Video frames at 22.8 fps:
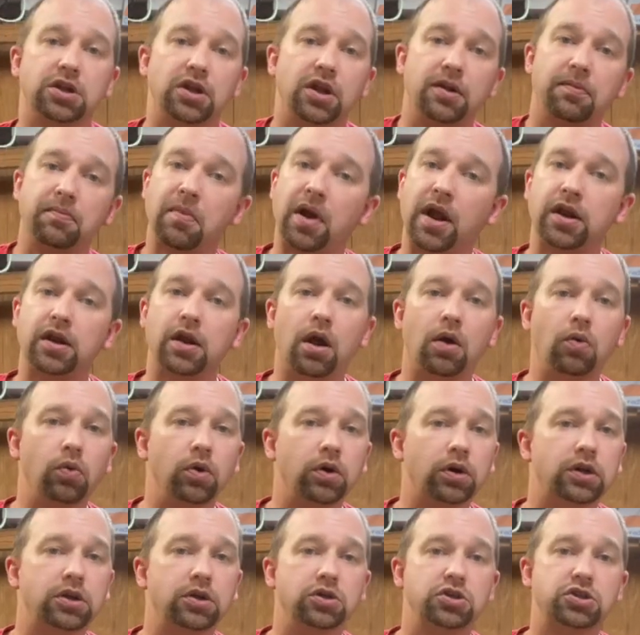And it might not
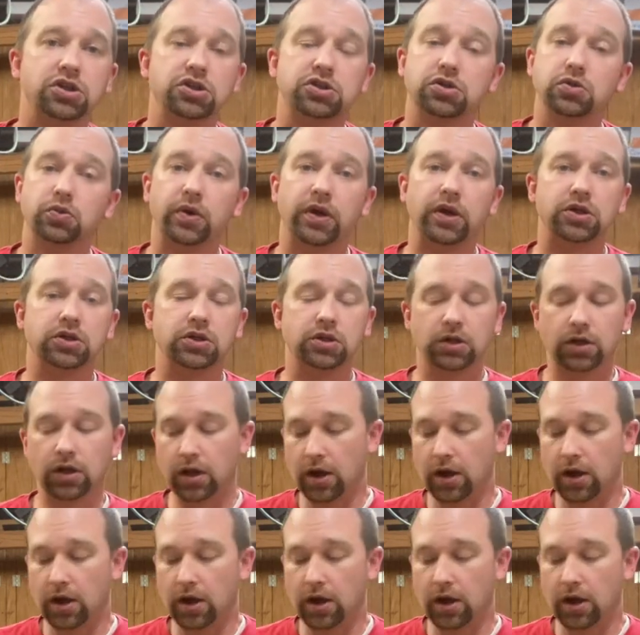work in your situation,